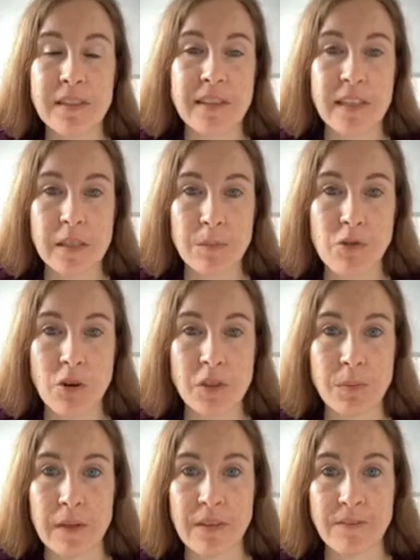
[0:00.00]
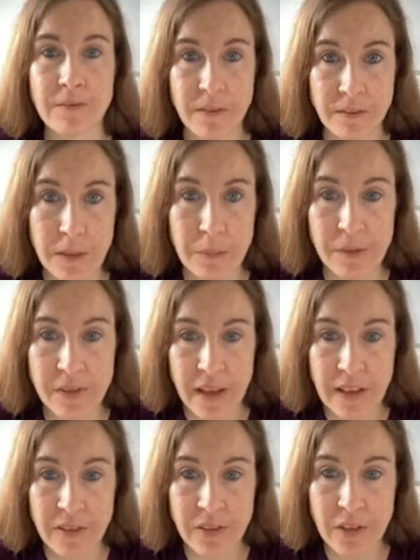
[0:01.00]
is approximately
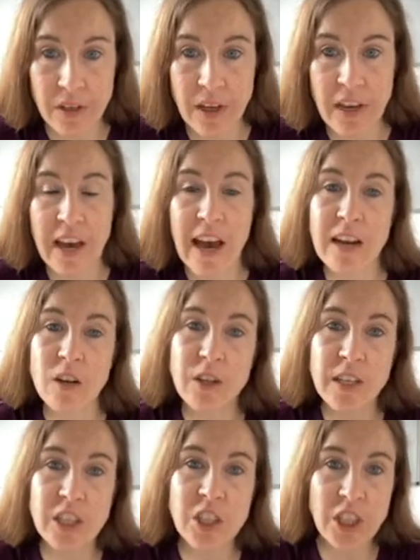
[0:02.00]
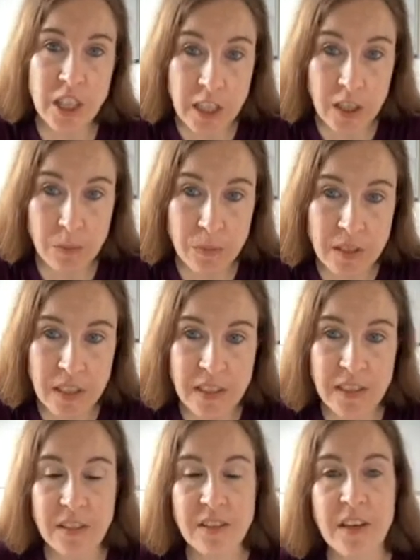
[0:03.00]
50%. And looking at genome
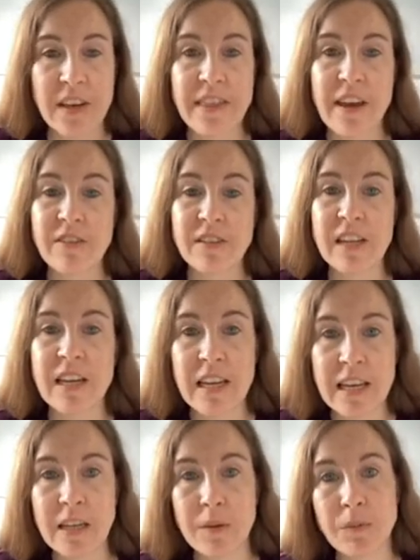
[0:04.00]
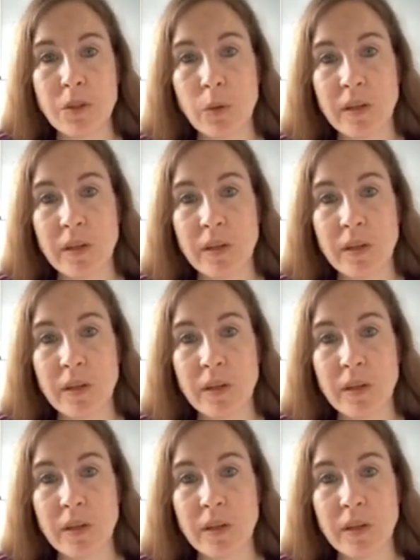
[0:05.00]
studies, there is a link between